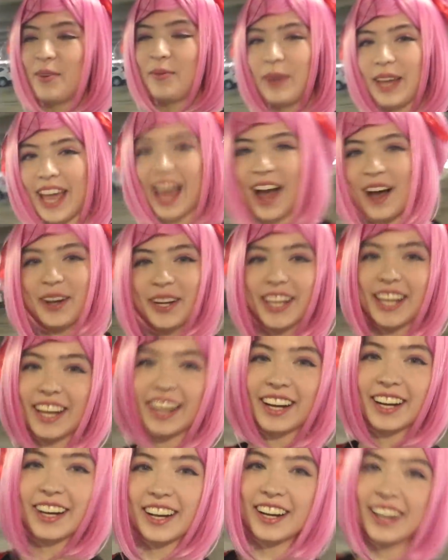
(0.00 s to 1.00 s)
We out
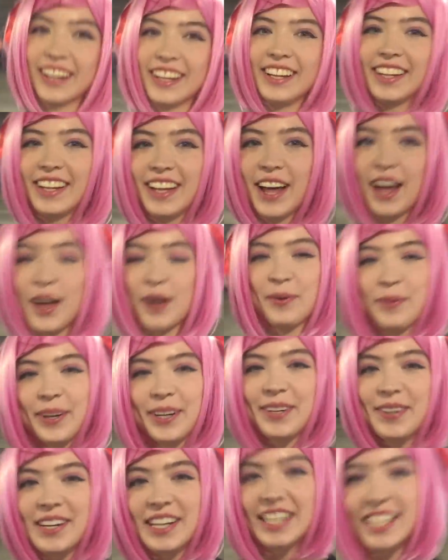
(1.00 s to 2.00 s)
here.
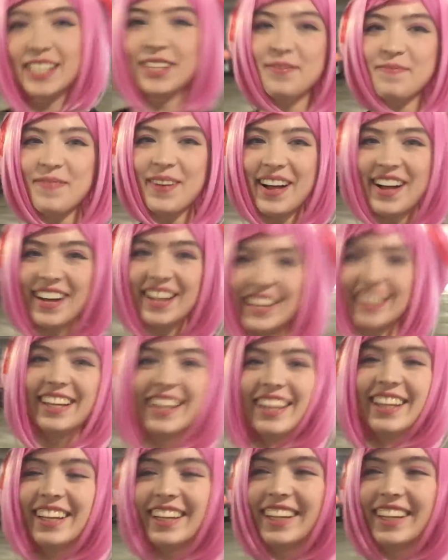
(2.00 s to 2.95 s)
We're going to the mall.